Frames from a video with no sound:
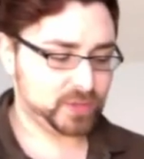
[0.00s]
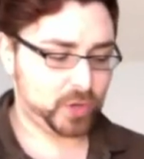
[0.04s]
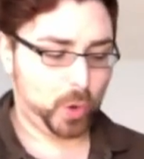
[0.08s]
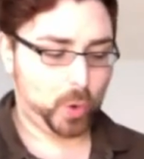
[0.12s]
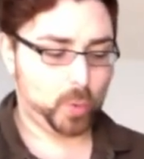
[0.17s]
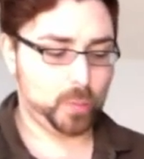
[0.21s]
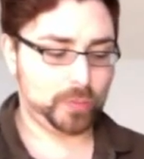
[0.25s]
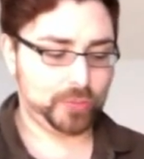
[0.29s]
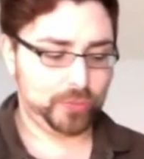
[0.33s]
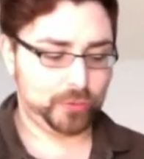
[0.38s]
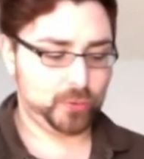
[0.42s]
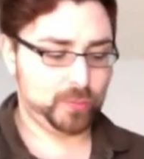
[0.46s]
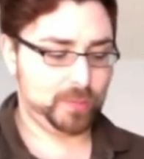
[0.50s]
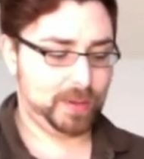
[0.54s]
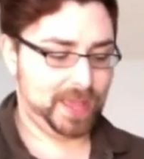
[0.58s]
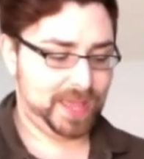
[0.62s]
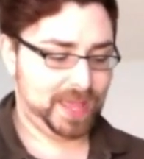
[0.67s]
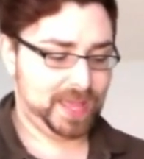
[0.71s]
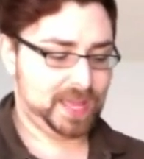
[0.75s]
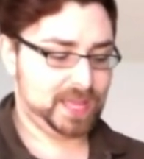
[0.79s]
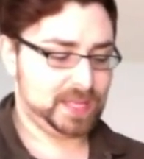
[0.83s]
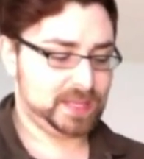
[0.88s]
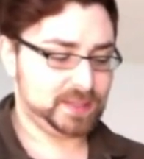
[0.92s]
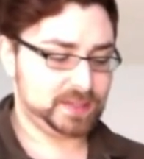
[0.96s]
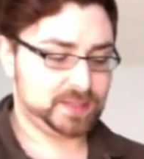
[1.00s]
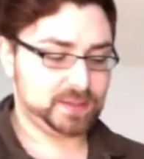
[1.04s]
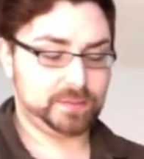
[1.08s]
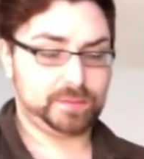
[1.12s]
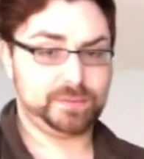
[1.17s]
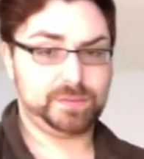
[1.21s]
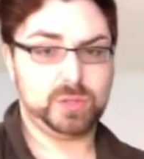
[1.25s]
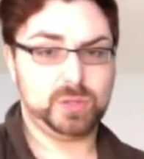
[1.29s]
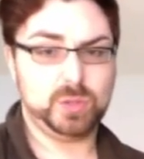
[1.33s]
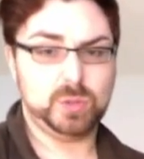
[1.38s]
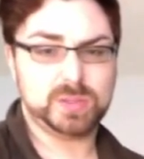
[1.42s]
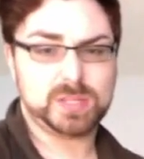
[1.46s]
comb through my ends a
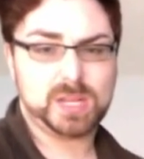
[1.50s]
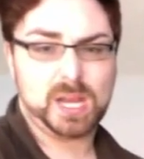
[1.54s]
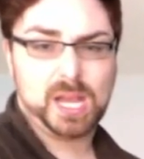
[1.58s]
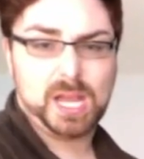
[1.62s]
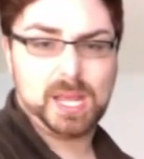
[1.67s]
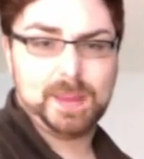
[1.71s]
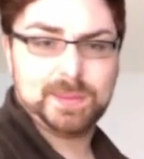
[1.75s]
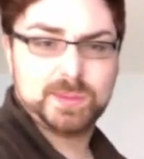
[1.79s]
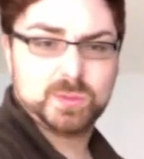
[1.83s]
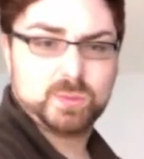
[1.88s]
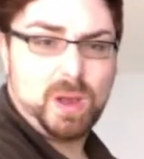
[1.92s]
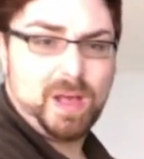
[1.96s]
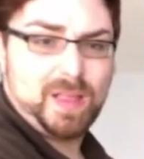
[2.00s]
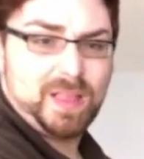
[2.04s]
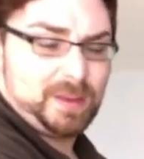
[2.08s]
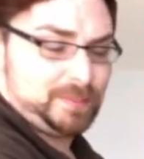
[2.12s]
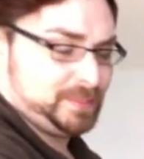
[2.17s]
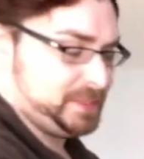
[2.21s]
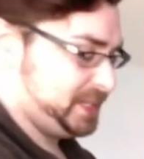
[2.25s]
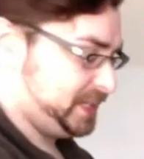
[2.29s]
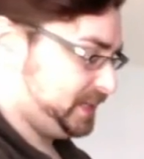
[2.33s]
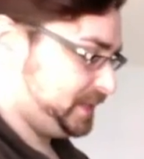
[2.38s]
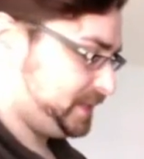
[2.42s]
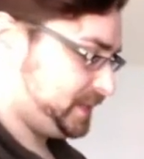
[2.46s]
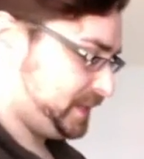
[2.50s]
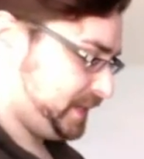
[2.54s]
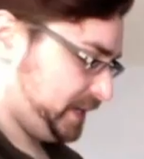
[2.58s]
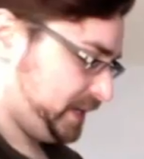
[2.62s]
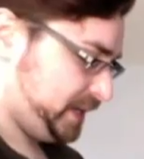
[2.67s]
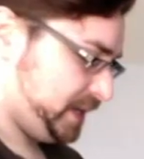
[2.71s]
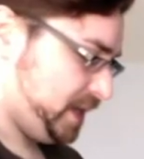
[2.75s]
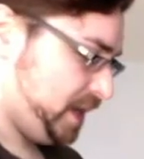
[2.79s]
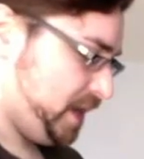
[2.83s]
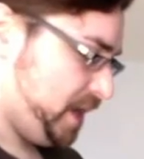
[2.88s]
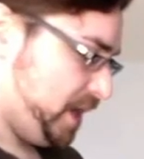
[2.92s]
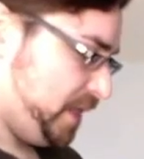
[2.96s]
few times while I'm
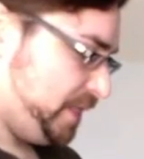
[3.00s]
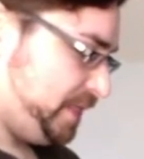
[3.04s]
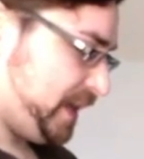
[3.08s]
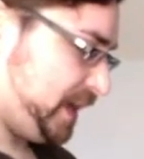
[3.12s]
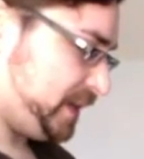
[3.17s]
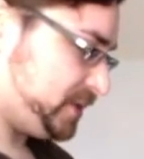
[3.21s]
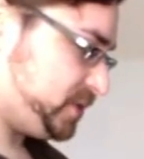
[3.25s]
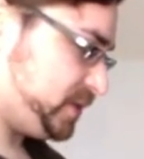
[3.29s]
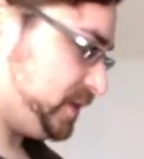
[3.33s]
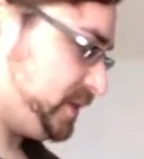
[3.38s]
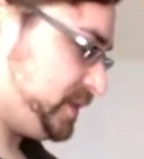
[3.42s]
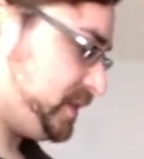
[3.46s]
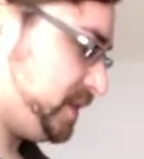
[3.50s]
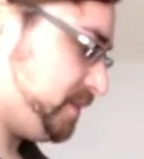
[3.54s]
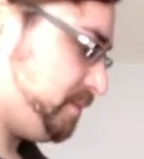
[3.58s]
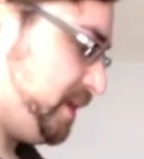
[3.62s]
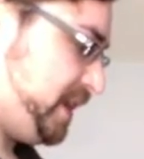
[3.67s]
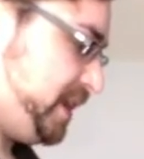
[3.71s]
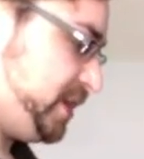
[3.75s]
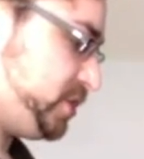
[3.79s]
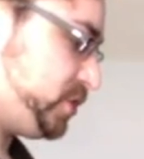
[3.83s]
teasing. That's just to make